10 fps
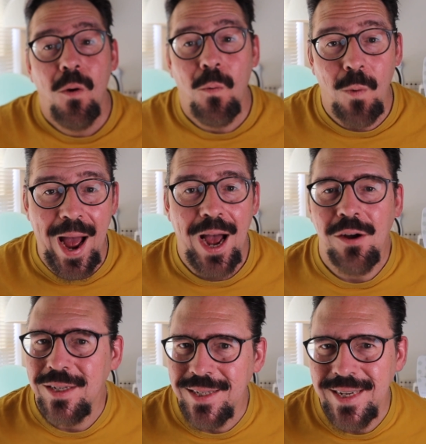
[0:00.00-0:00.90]

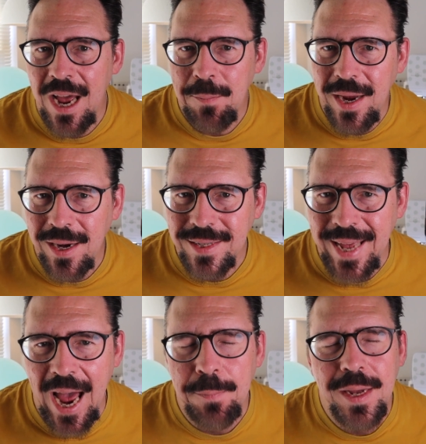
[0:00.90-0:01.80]
Wow, doesn't that make us
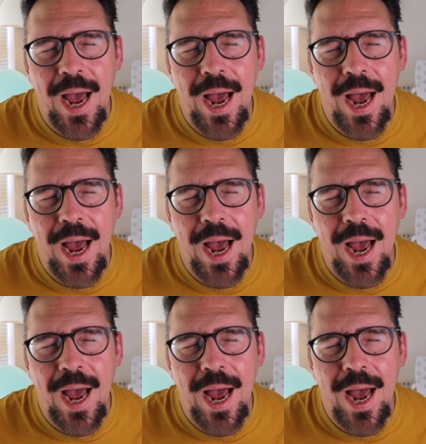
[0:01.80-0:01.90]
happy?